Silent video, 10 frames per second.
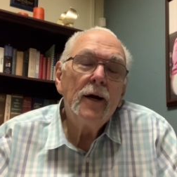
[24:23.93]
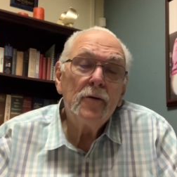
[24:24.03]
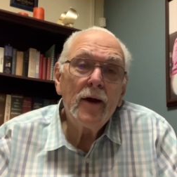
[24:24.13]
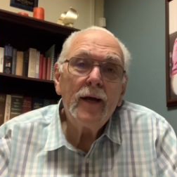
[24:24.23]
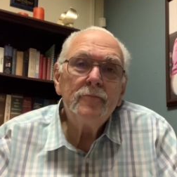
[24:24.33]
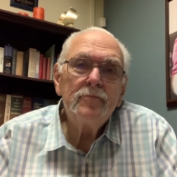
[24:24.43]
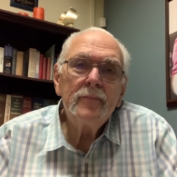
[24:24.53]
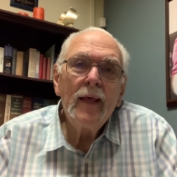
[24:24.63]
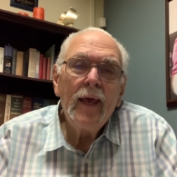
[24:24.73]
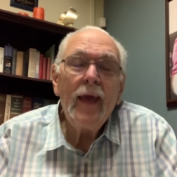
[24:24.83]
All right.
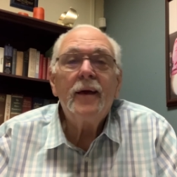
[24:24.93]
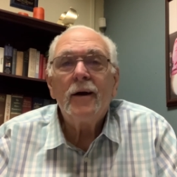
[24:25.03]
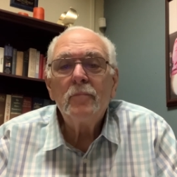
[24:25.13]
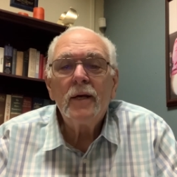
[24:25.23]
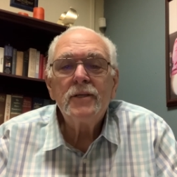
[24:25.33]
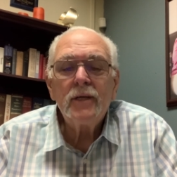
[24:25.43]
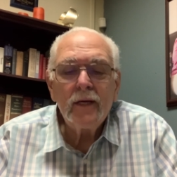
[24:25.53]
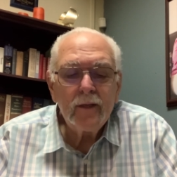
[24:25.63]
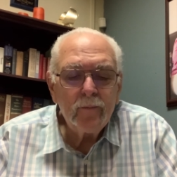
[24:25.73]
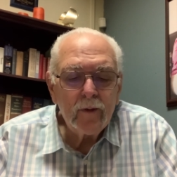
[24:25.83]
Hey, God bless you,
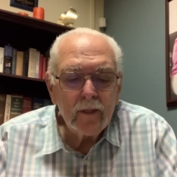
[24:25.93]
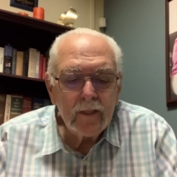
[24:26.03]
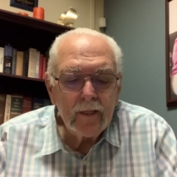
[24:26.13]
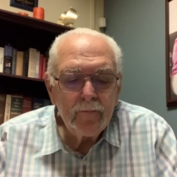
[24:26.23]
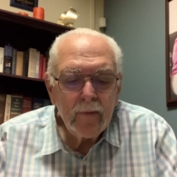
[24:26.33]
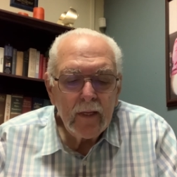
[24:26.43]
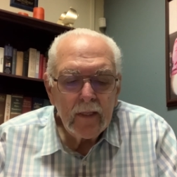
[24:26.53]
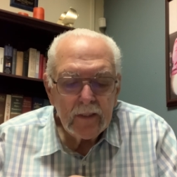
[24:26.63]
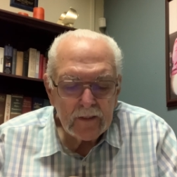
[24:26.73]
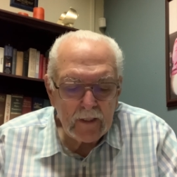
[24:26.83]
and we'll... Uh,
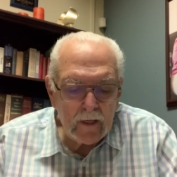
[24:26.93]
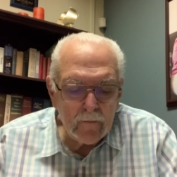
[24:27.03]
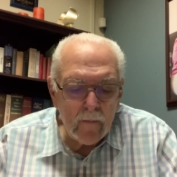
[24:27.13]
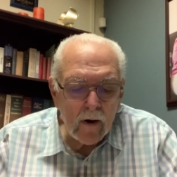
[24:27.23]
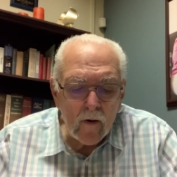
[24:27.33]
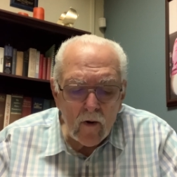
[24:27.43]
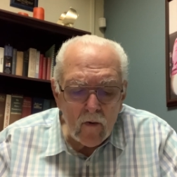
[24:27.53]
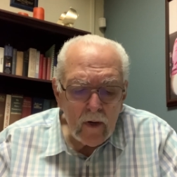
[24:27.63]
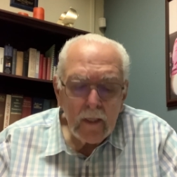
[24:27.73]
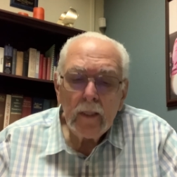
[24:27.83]
See you
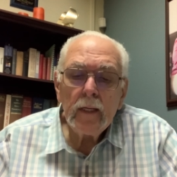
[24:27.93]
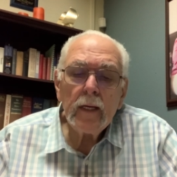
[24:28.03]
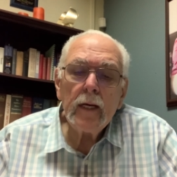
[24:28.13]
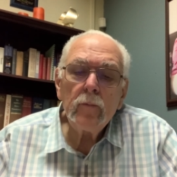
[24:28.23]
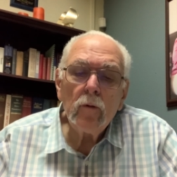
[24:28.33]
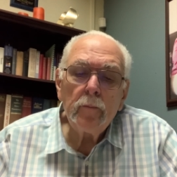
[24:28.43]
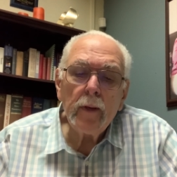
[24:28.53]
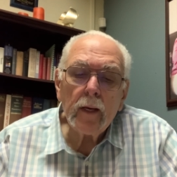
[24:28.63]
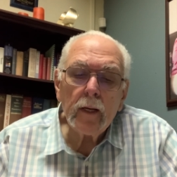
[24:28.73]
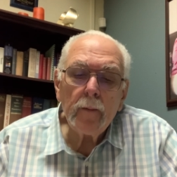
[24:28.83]
tomorrow, and we'll
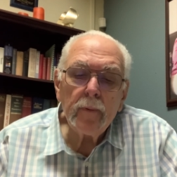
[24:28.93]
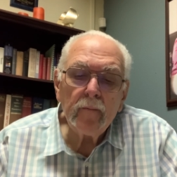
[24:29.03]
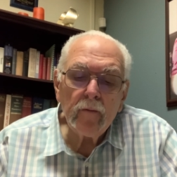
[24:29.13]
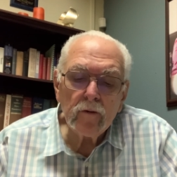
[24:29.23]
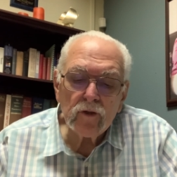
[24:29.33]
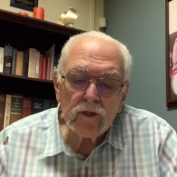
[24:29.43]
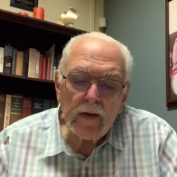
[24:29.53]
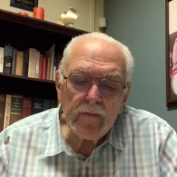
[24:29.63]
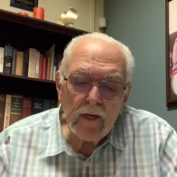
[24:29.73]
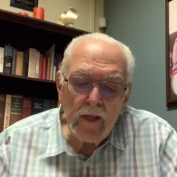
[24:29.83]
pick it up at verse
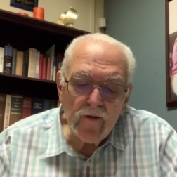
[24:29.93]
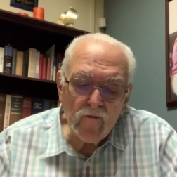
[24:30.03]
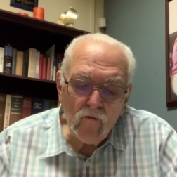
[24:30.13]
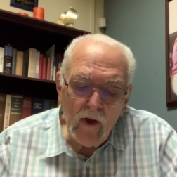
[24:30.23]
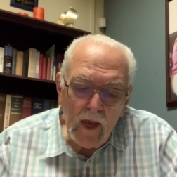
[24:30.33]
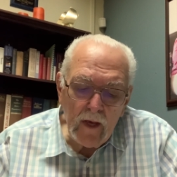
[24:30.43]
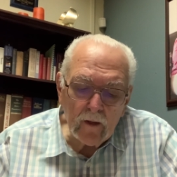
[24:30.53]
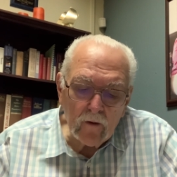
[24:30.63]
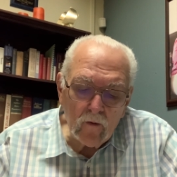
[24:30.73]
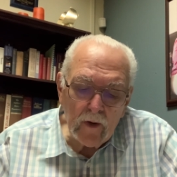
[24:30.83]
73
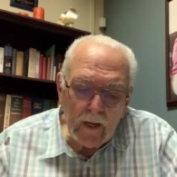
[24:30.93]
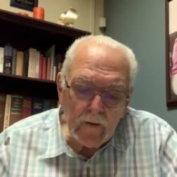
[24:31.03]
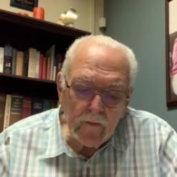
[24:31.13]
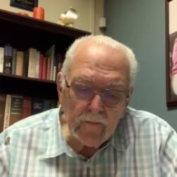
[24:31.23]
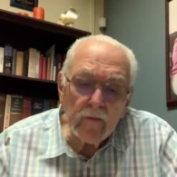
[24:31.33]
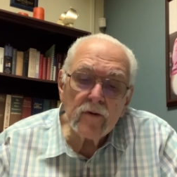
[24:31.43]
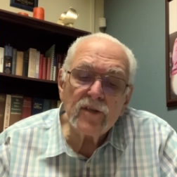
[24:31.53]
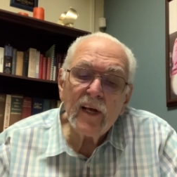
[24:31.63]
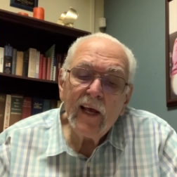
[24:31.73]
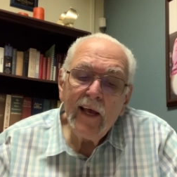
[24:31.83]
and go down to
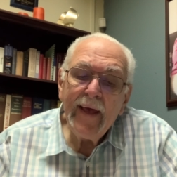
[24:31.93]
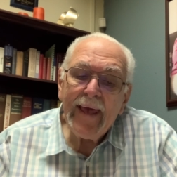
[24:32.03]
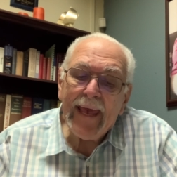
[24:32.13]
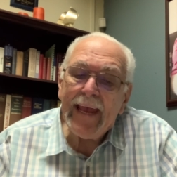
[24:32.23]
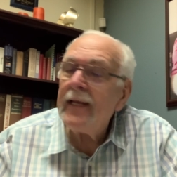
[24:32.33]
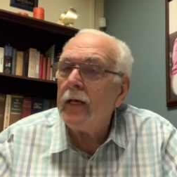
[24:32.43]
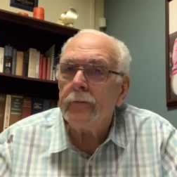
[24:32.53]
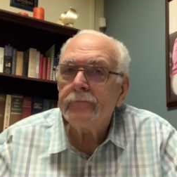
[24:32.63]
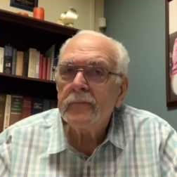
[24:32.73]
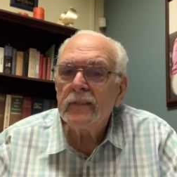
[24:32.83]
verse 80.
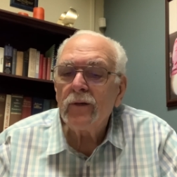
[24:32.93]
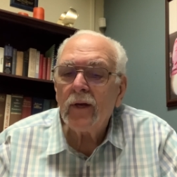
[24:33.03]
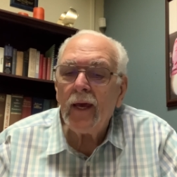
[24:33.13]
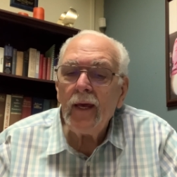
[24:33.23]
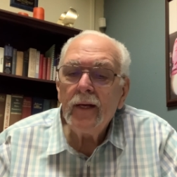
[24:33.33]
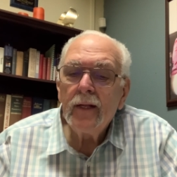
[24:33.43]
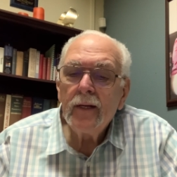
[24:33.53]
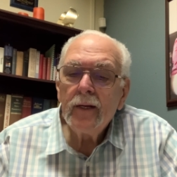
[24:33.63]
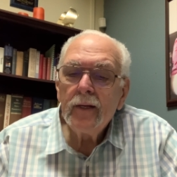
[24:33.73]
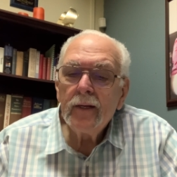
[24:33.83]
Okay?
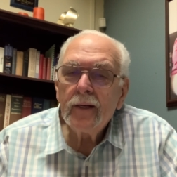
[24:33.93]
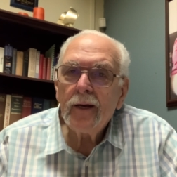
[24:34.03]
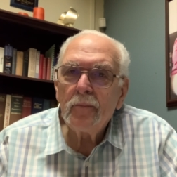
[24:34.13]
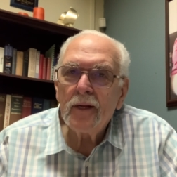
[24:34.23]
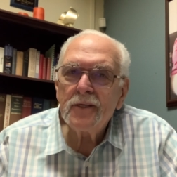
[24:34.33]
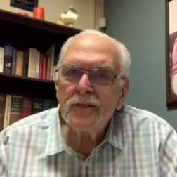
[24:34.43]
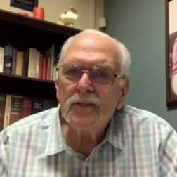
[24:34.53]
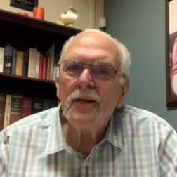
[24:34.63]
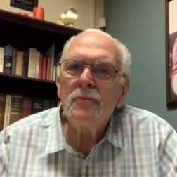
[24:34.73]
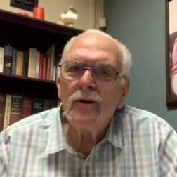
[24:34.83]
God bless you.
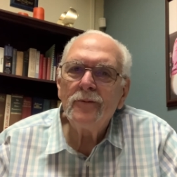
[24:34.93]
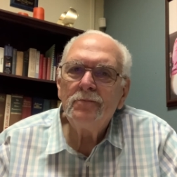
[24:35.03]
See you tomorrow.